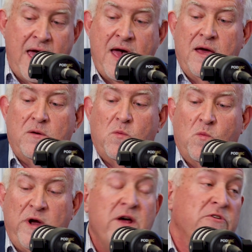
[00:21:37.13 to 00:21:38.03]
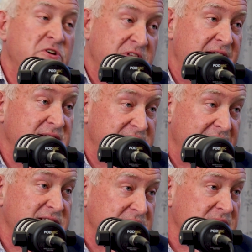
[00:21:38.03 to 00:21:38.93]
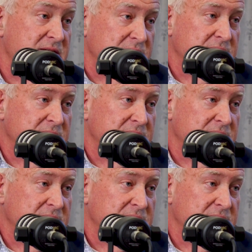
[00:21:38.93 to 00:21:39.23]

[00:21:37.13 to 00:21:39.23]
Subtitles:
And we don't do that in Texas.